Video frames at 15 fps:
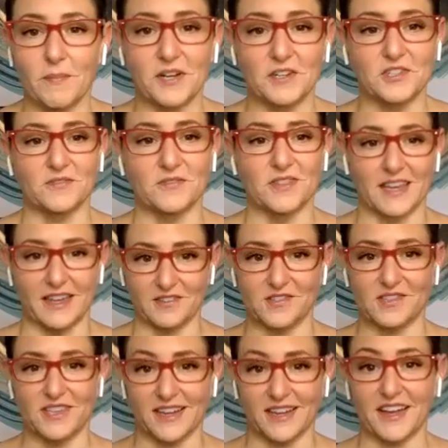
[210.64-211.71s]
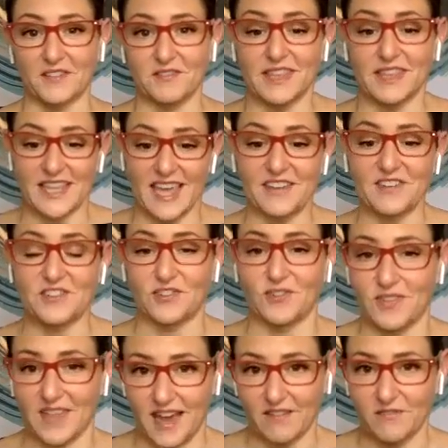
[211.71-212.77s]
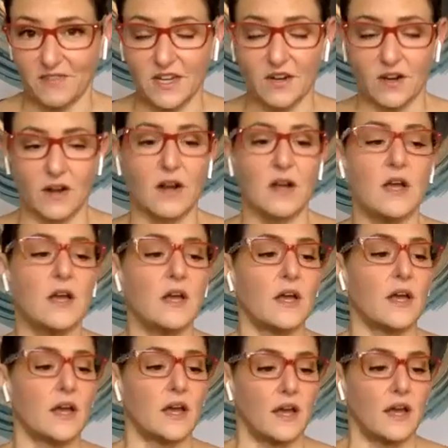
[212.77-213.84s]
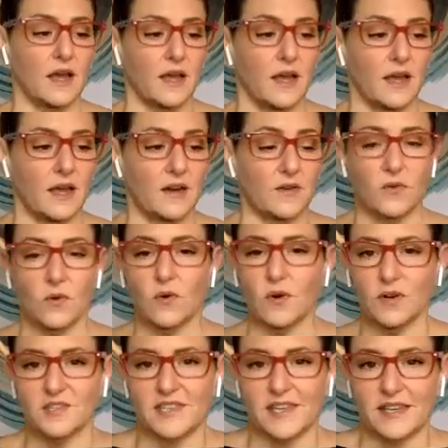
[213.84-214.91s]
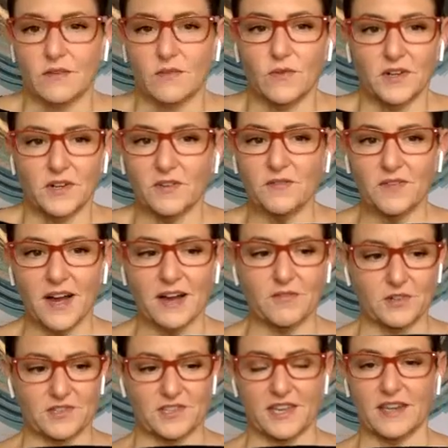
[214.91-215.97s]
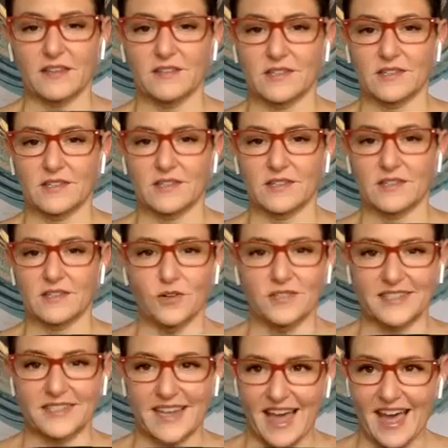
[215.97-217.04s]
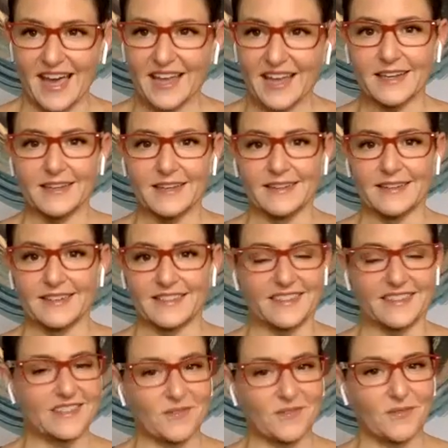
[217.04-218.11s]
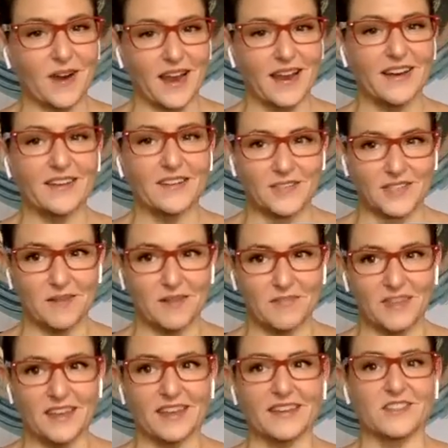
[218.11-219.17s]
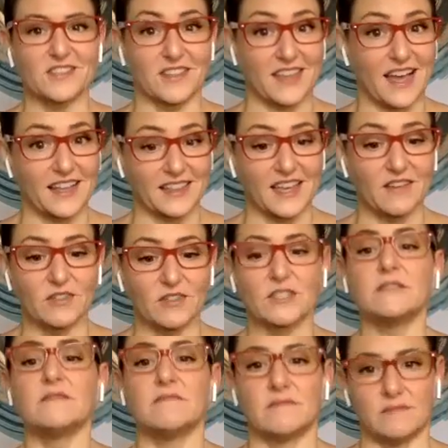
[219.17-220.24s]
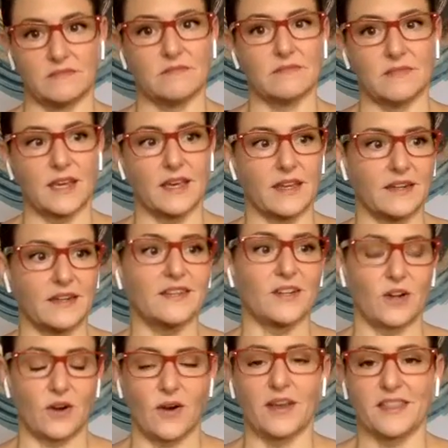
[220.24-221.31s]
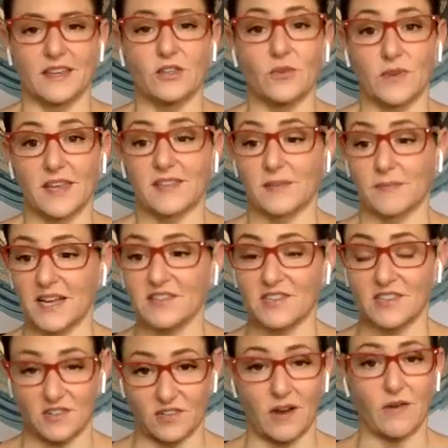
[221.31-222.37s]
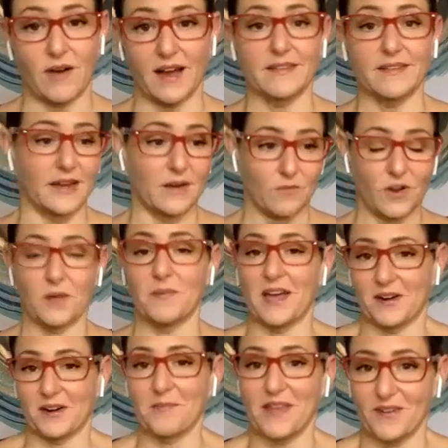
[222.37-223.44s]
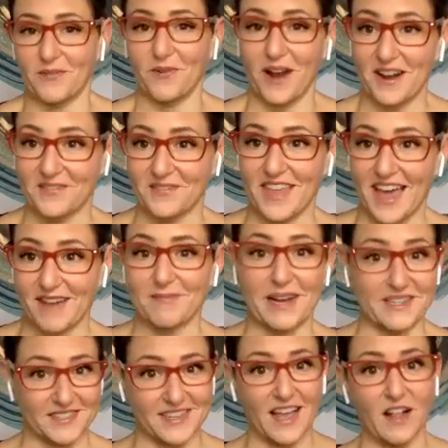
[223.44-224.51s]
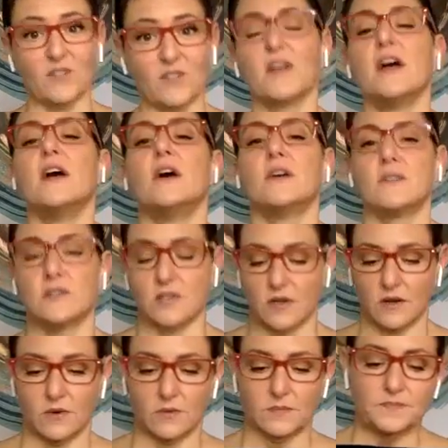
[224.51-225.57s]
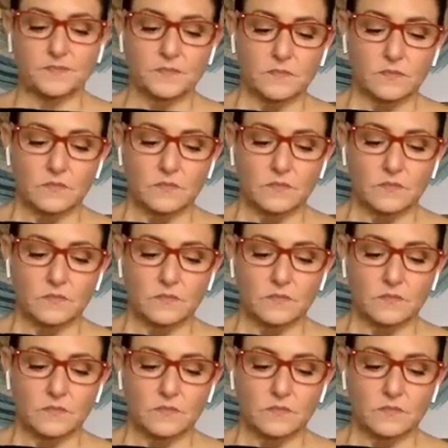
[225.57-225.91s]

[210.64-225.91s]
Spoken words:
a bunch of things that kind of led to that fear. And of course, like when you're 5 or 6 and your dad is afraid of something to that level, then, I think you get the message, oh, I damn well better be afraid of that myself. So